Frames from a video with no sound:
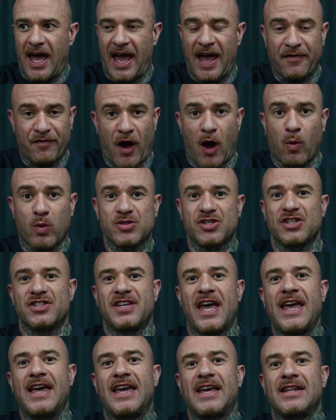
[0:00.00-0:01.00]
if I wasn't
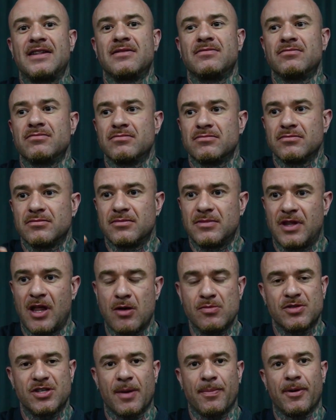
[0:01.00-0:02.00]
taking
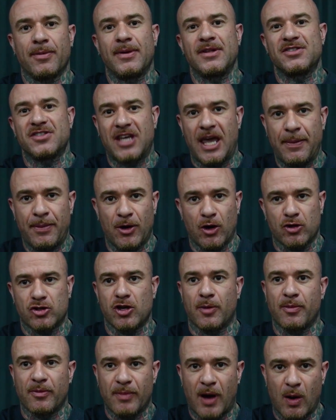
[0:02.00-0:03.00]
them supplements, keeping on
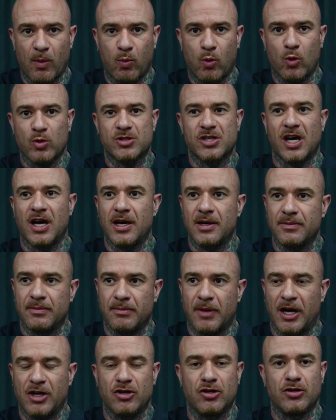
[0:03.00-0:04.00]
top of my water,
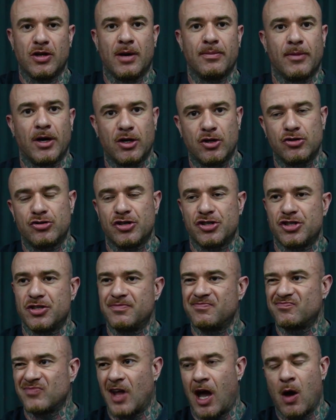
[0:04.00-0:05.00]
my
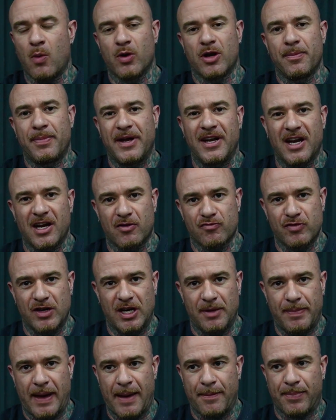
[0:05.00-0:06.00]
nutrition, I would have been in a
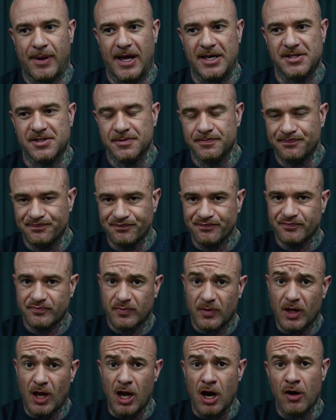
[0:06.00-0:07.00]
really bad place.
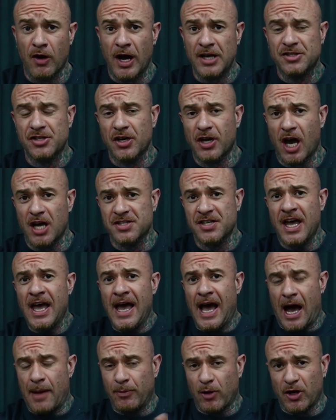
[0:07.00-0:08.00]
All right, so guys,
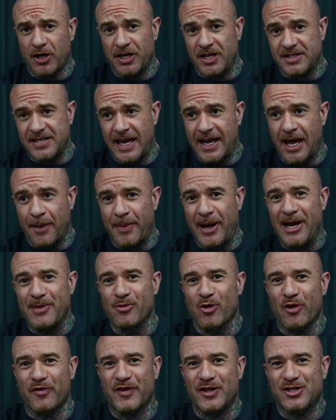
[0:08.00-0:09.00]
I'm not going to take up any
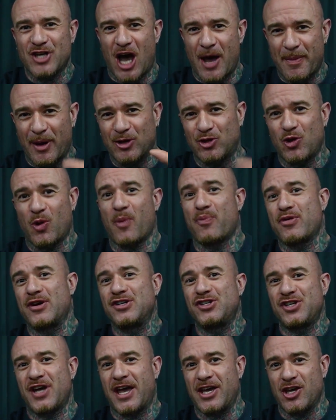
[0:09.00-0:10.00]
more of your time. I do
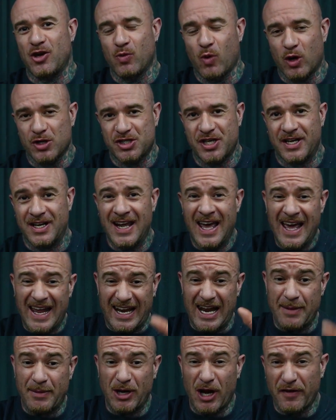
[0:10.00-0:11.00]
appreciate you watching.
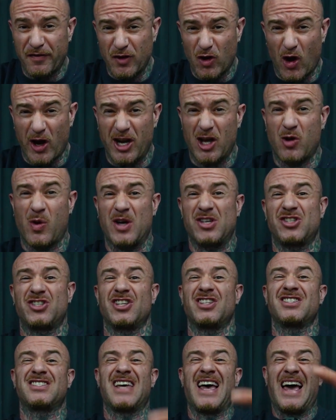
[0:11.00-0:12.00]
Let me know if you've got any
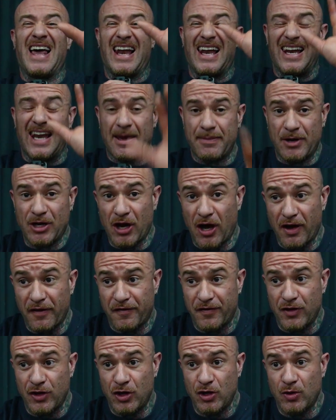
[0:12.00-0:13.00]
questions. Let me know
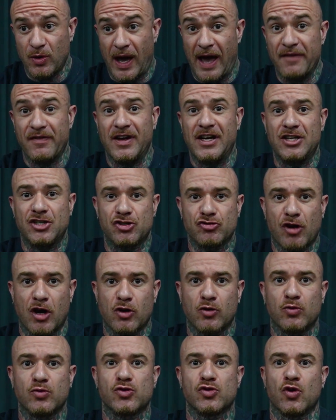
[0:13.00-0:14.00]
if you have any
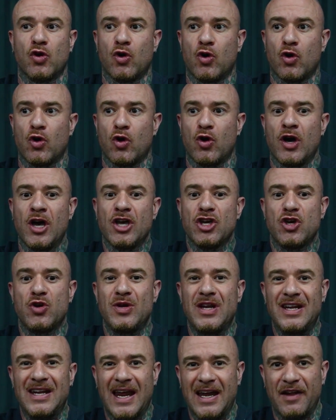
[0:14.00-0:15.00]
struggles or you
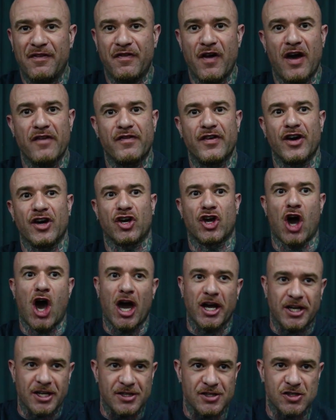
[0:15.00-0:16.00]
need any further
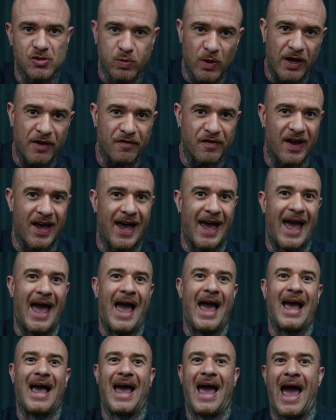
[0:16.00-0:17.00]
guidance with
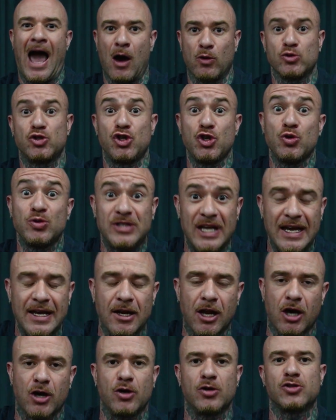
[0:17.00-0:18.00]
how to
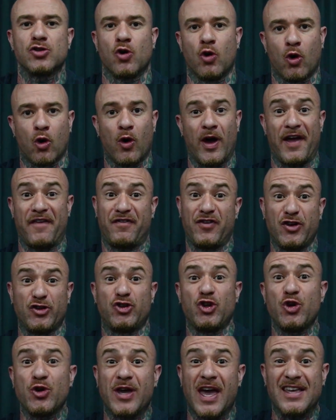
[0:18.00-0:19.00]
deload, or if you
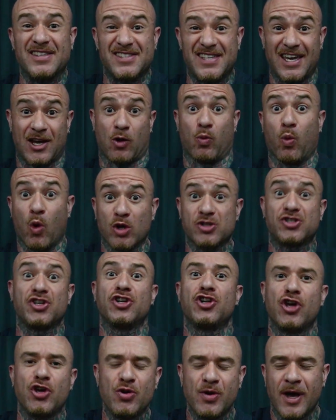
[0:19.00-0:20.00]
do get sick, what to
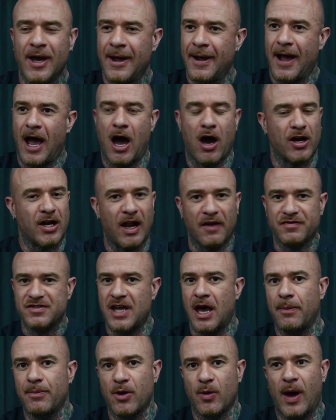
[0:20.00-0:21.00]
do. I'd love to
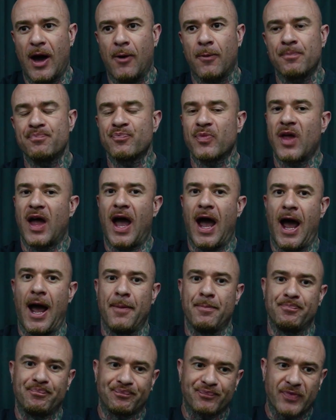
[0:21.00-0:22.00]
help you out.
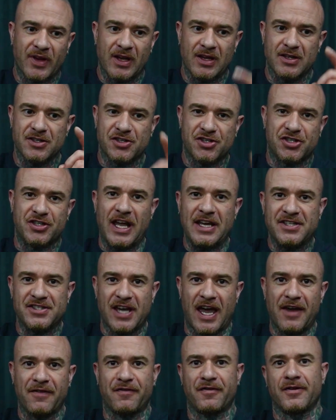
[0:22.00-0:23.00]
Stay
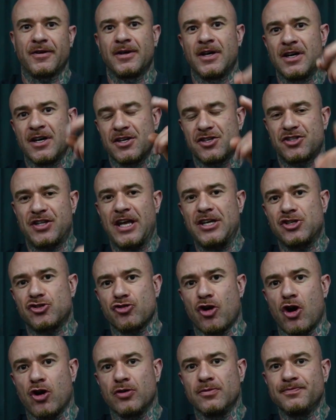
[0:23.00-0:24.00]
safe, stay
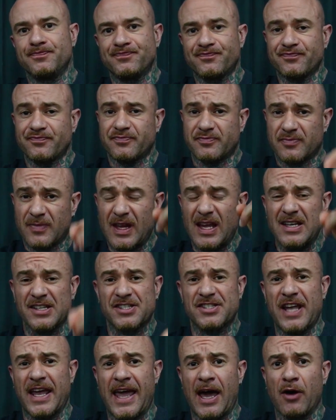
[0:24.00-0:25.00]
strong,
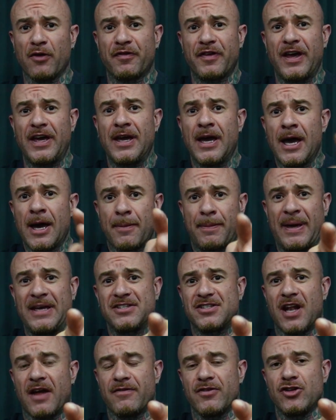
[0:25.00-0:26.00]
stay healthy.
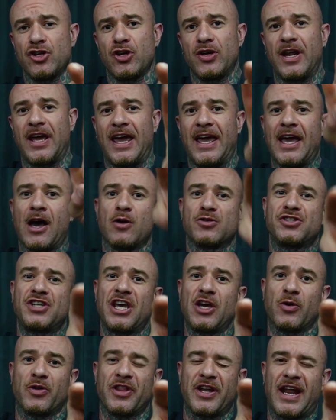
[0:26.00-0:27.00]
Peace, love, and unity. I'll see
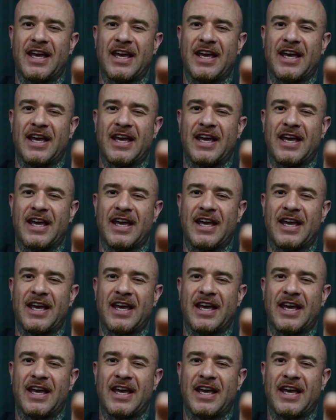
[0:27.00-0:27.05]
you on the